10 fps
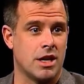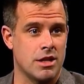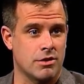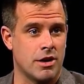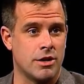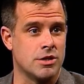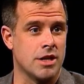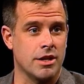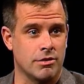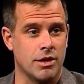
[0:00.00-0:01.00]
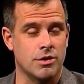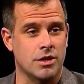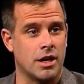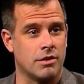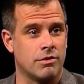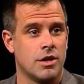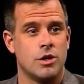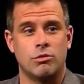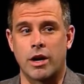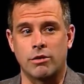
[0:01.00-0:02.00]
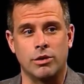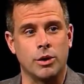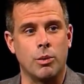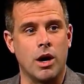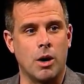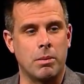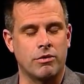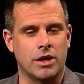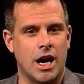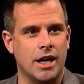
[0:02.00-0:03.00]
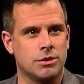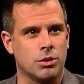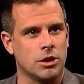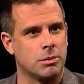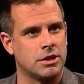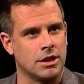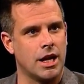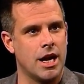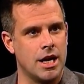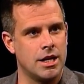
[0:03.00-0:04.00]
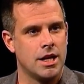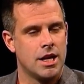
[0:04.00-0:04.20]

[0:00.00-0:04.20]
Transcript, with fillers: eighth graders, ninth graders kind of running really well. But for guys, we're a little bit delayed.